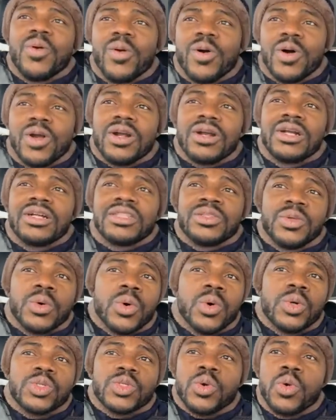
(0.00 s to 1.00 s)
or
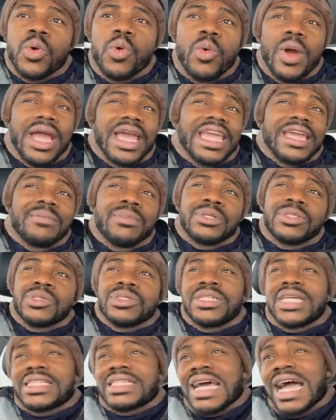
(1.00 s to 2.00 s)
those who were able
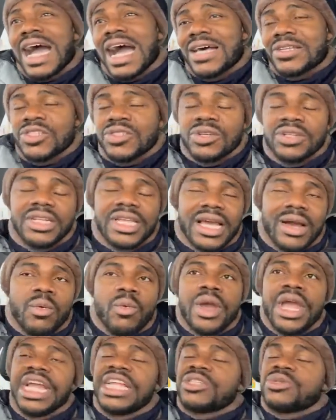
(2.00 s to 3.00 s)
to just hustle
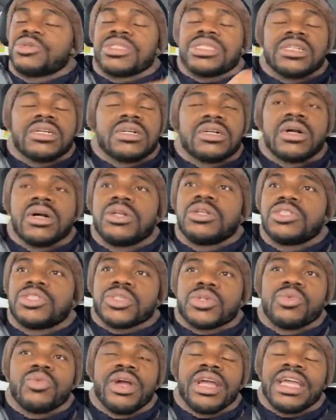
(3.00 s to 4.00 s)
their way to still go to
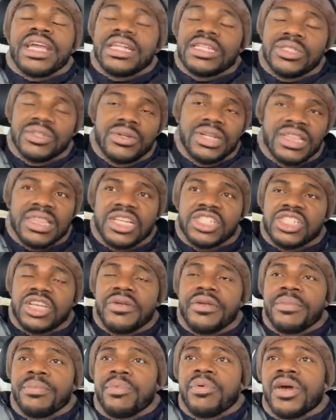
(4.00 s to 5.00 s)
school and get to the
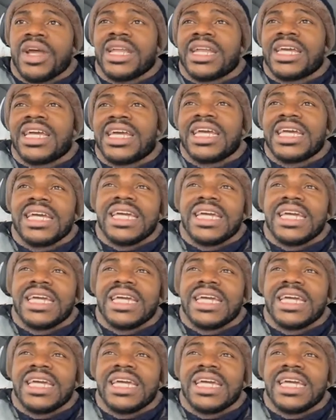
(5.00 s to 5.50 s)
tertiary point.